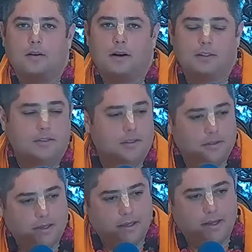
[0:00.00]
or else you're
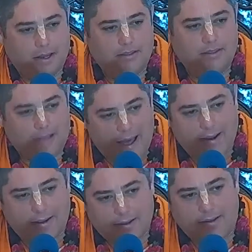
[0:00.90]
just going to get a lot of
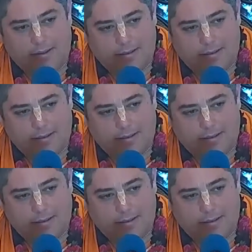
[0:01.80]
static,